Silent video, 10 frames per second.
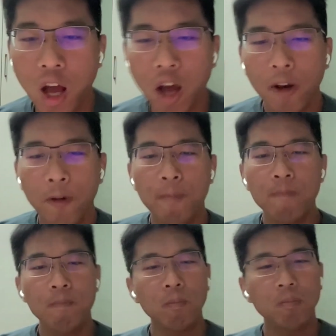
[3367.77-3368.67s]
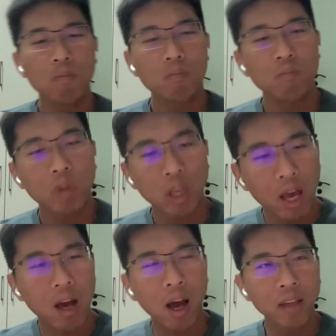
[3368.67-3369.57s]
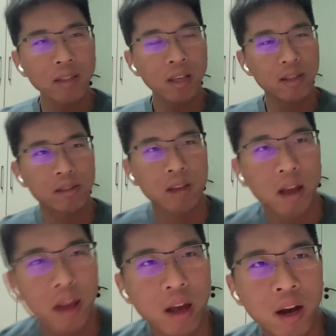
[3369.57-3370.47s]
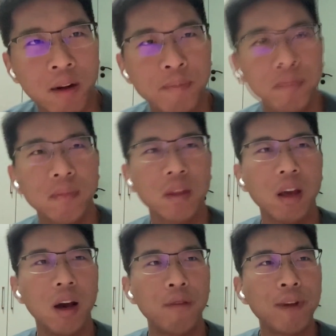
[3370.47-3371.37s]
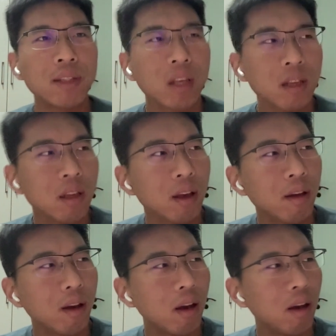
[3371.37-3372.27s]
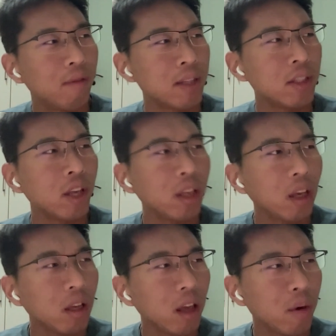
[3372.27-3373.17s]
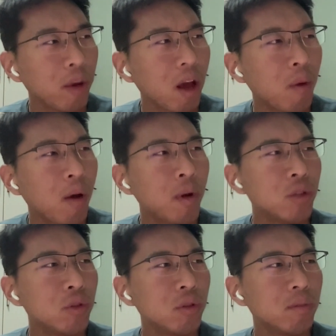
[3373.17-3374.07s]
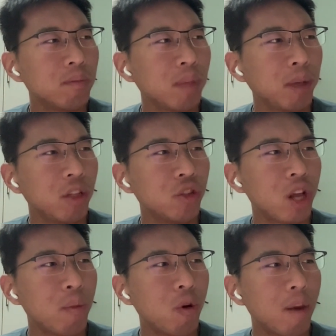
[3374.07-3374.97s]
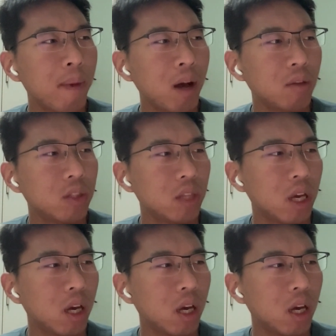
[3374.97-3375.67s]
Yeah, I think it's a fascinating area. I want to maybe chat more about